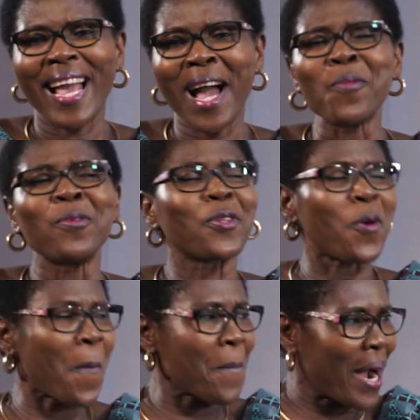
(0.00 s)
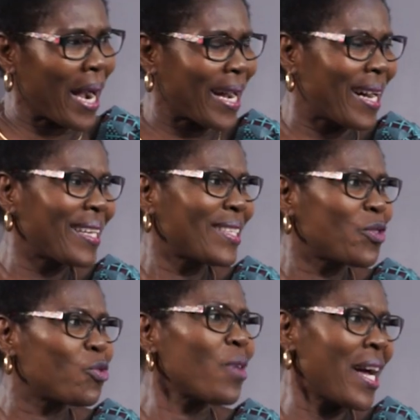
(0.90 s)
and we'll come back
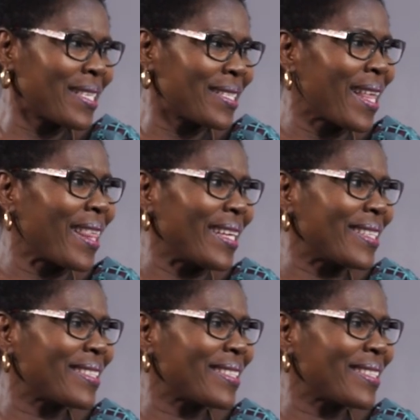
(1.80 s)
to answer that.